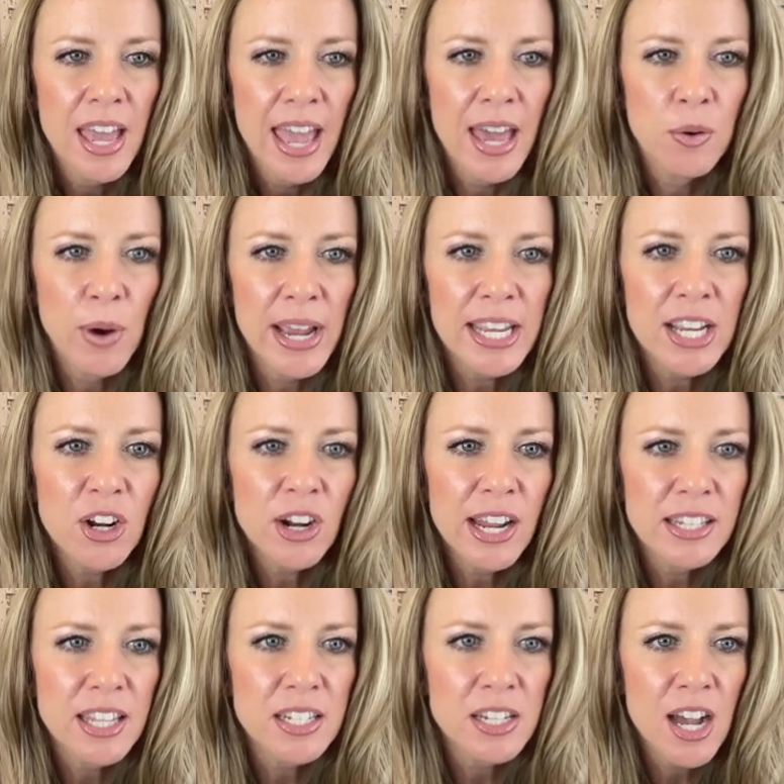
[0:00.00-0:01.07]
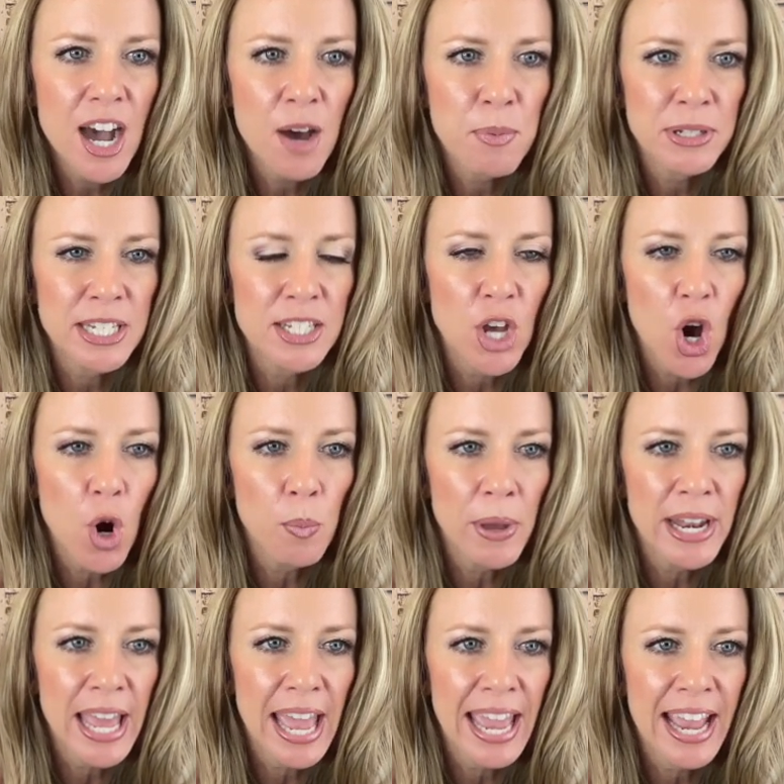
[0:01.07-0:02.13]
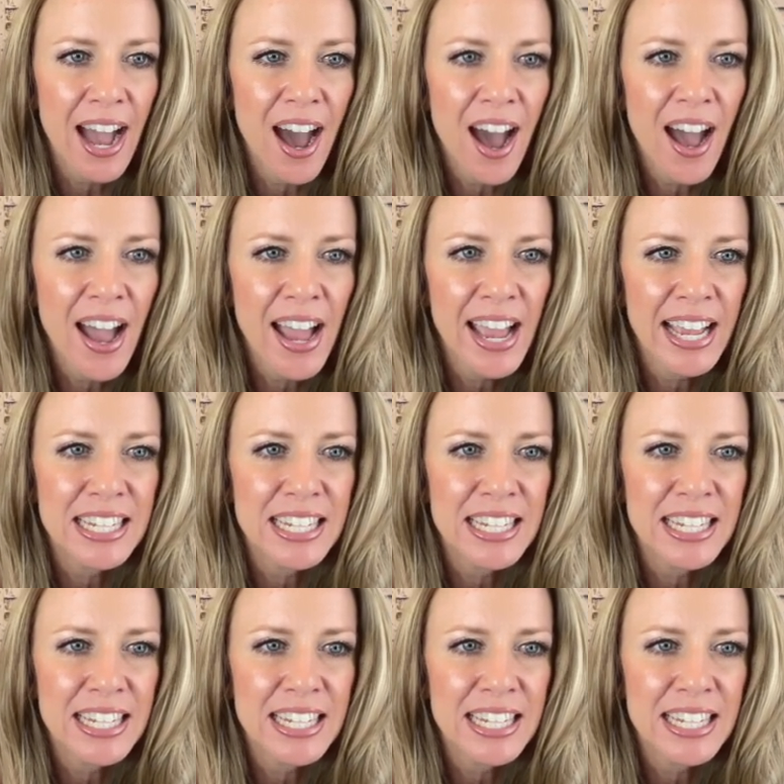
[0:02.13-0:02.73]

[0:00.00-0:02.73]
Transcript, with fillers: And right here at the top, it says open AI.